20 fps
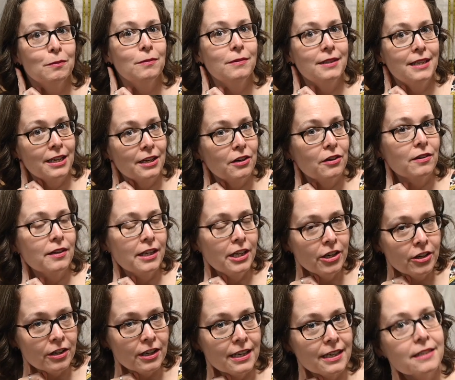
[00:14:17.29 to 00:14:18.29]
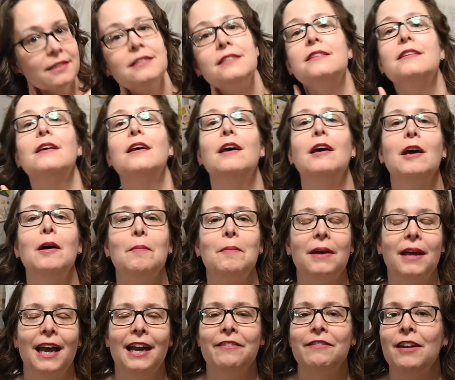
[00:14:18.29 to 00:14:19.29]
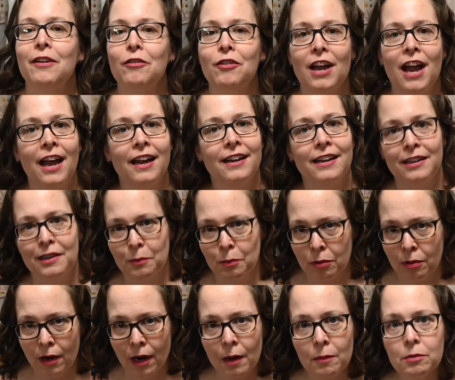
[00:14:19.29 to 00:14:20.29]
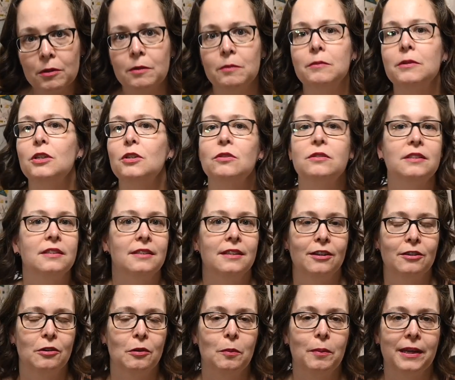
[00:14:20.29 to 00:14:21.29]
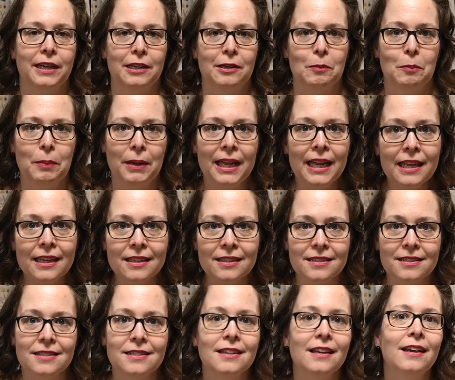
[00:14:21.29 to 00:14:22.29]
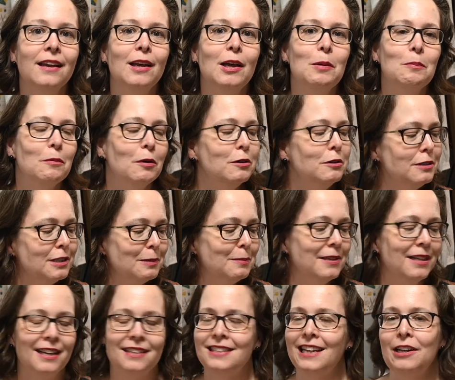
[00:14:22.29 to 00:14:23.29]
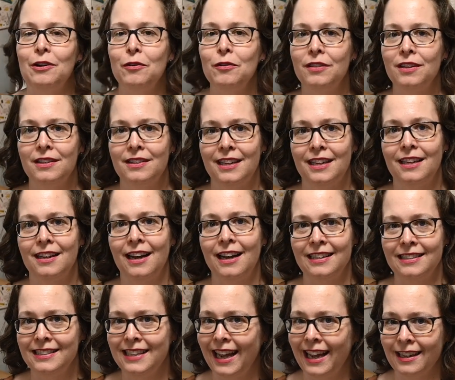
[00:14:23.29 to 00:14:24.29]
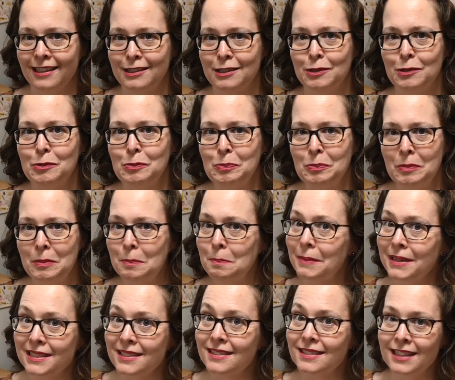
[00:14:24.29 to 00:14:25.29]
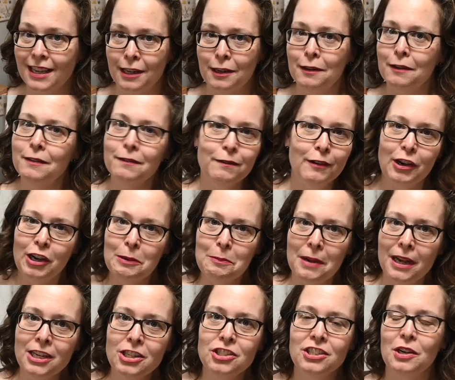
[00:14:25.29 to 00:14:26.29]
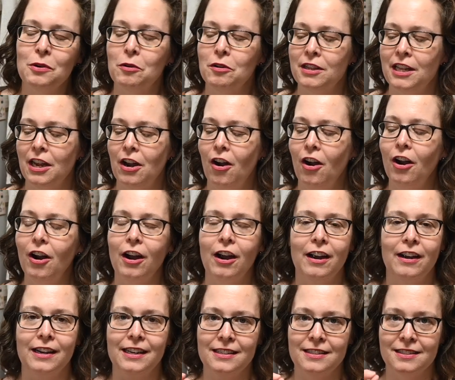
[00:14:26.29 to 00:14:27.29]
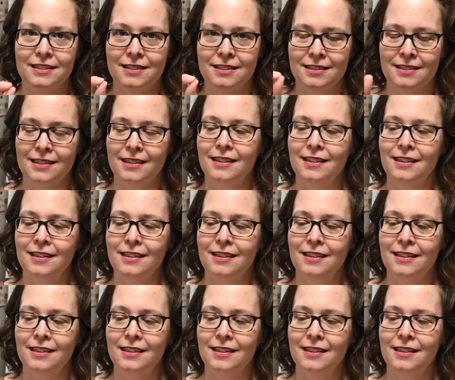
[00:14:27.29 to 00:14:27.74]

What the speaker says: nickel earrings, but I've never had any problem using nickel plated pins, mostly because I don't think they contact my skin very much, and where they are, it's